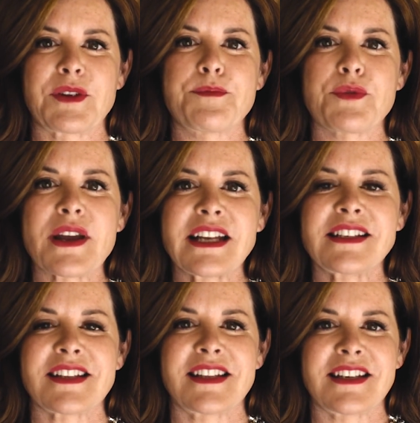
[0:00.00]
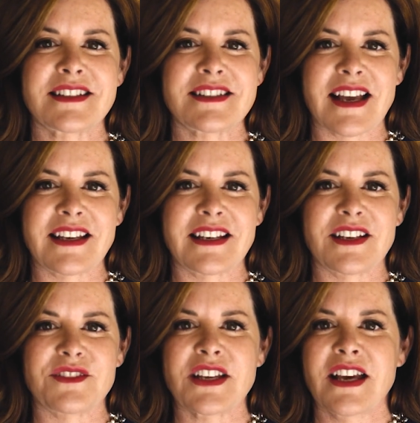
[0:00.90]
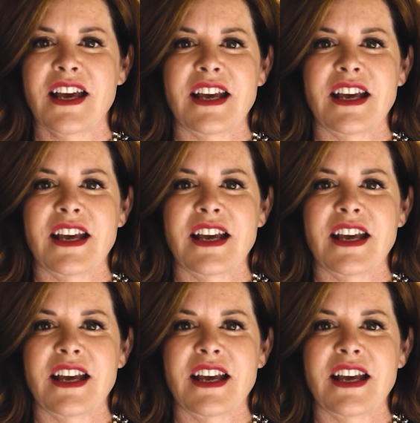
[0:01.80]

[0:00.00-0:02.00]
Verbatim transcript: to bring to the executives